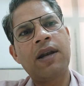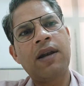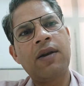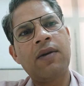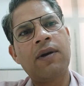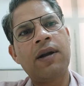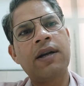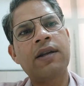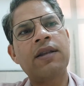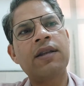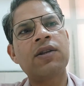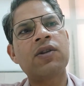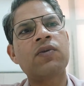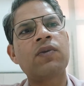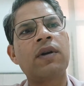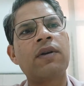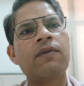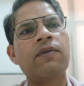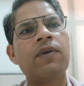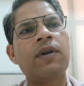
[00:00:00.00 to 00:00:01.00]
look at this
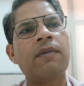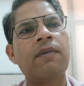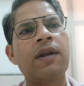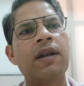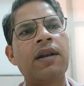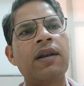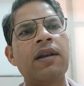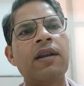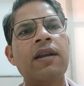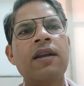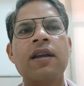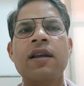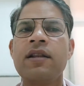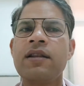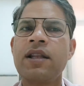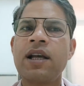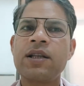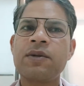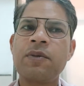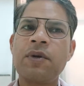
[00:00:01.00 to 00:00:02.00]
one, foramen,
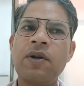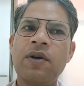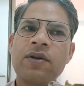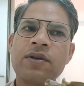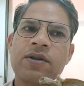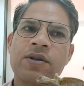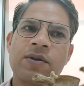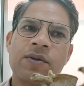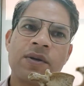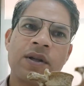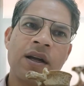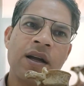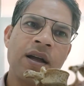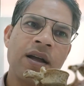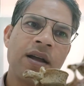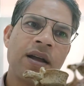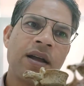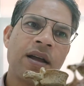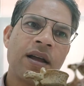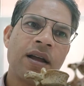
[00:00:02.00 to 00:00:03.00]
that belongs to the
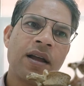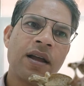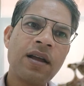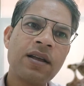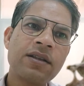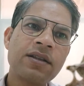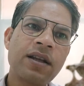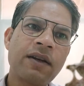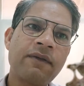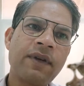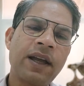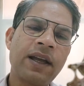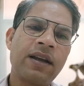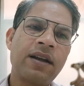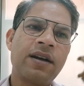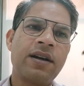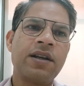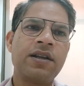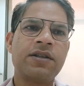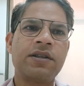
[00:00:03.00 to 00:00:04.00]

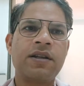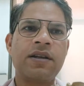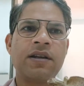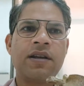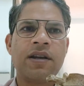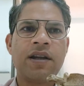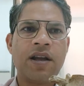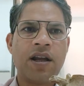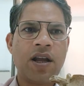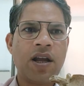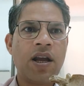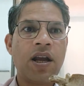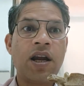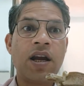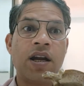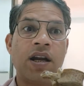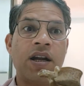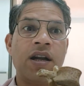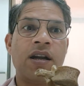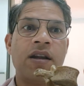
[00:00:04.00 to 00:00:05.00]
cervical region.
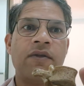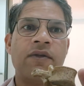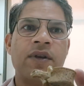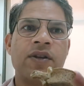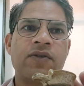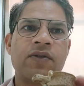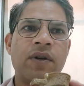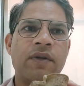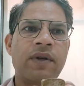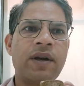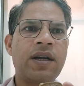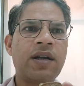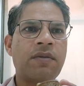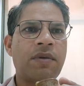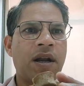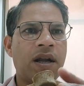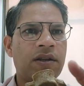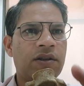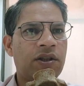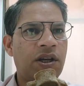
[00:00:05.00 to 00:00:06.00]
Individual
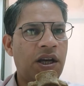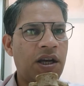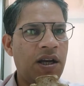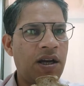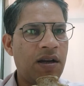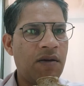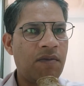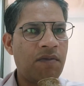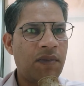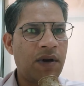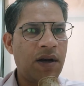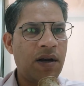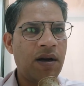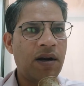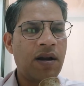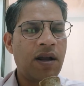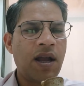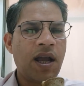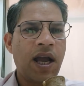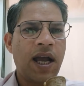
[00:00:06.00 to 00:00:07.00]
vertebra 3 in number,
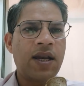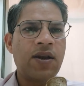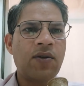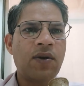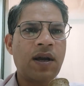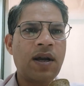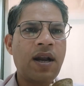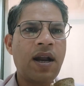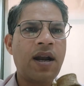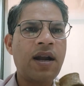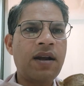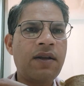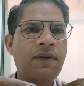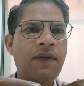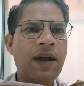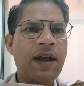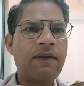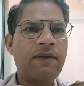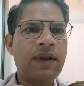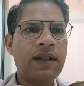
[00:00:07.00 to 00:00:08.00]
and you can
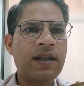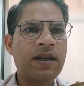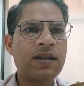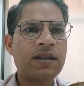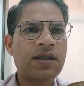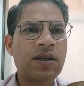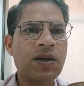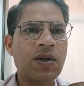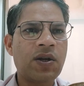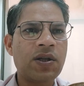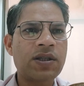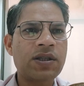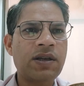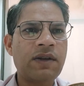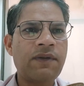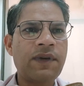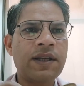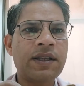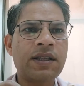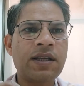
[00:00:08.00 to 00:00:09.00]
identify whether it's a costal
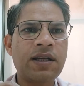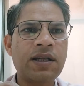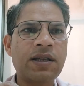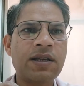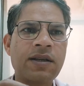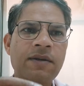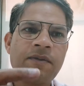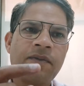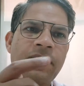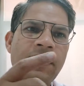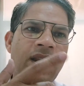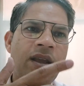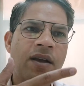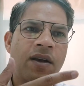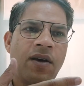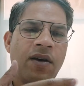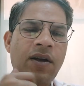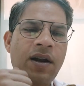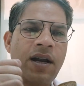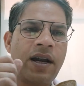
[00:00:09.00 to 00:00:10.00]
facet
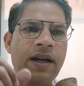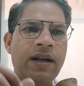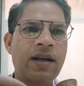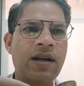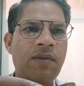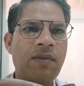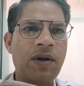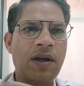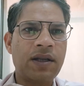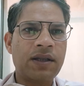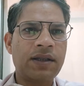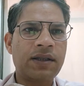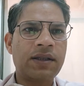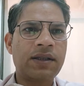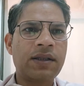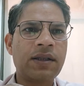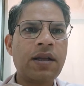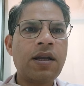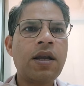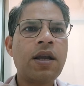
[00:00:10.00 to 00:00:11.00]
or a lateral
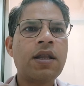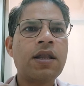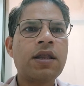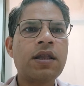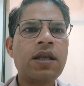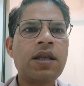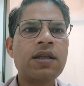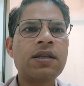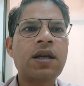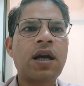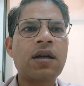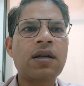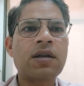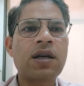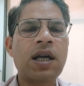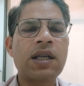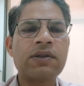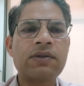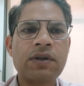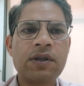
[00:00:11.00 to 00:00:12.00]
mass. These are
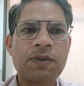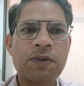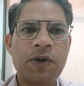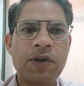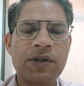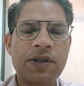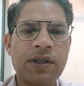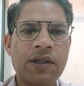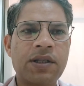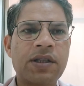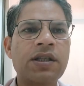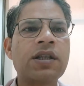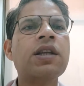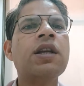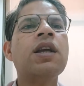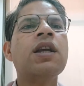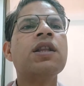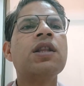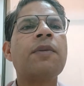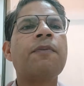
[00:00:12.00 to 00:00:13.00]
transverse process.
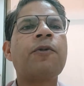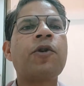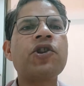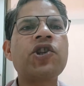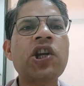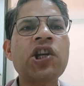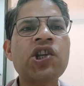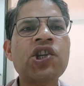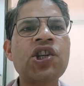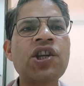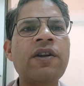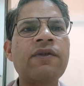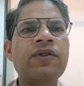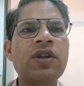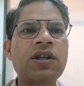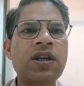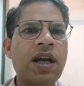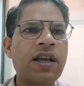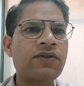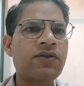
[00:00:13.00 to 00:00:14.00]
The projection of the
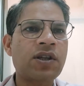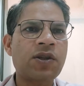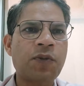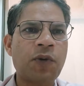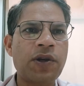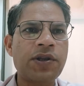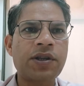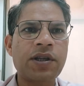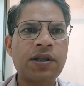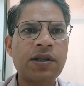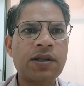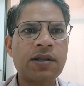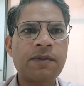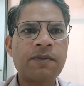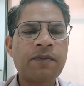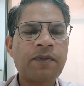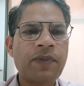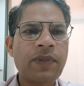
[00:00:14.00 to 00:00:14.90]
transverse process,